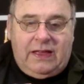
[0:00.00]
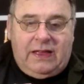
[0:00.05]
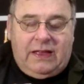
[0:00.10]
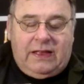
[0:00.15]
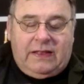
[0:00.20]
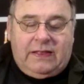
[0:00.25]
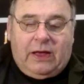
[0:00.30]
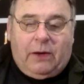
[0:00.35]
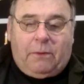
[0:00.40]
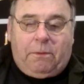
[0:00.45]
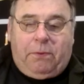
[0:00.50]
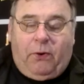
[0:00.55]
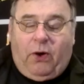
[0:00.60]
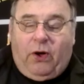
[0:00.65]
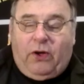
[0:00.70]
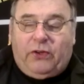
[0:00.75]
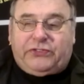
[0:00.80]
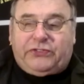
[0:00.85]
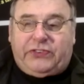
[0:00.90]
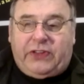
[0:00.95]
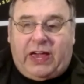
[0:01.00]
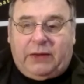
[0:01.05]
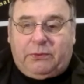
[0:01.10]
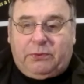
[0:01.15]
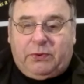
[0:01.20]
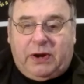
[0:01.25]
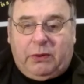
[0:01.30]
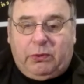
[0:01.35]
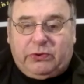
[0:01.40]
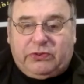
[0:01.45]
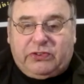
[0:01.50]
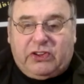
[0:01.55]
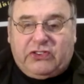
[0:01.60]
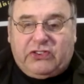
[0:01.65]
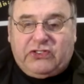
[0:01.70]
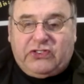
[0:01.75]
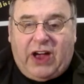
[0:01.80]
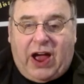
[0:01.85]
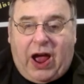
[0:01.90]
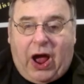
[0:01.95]
Now, Paul said when he was a
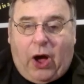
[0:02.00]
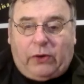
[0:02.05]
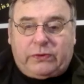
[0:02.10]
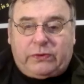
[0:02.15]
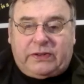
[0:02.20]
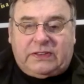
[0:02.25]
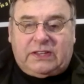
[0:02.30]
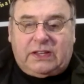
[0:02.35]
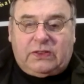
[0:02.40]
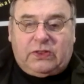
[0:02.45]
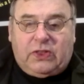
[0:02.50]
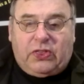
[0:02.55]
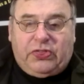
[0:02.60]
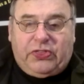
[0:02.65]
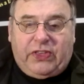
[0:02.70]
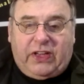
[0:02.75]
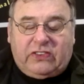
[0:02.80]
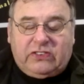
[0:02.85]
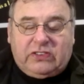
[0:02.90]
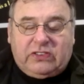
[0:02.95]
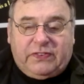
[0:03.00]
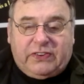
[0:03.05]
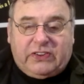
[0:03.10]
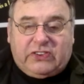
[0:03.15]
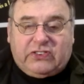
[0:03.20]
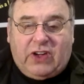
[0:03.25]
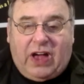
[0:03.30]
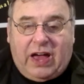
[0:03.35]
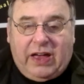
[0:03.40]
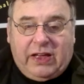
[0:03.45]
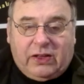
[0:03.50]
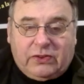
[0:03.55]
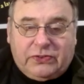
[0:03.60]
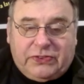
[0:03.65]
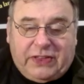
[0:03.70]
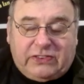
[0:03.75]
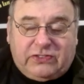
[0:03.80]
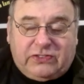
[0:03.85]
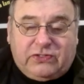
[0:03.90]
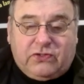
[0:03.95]
child, he did the things of a child.
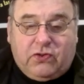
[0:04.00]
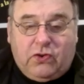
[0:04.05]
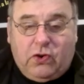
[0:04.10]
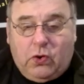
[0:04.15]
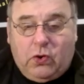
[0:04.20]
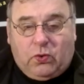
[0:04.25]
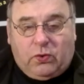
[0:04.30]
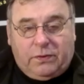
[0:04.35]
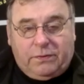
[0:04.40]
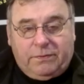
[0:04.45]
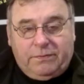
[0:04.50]
That's true.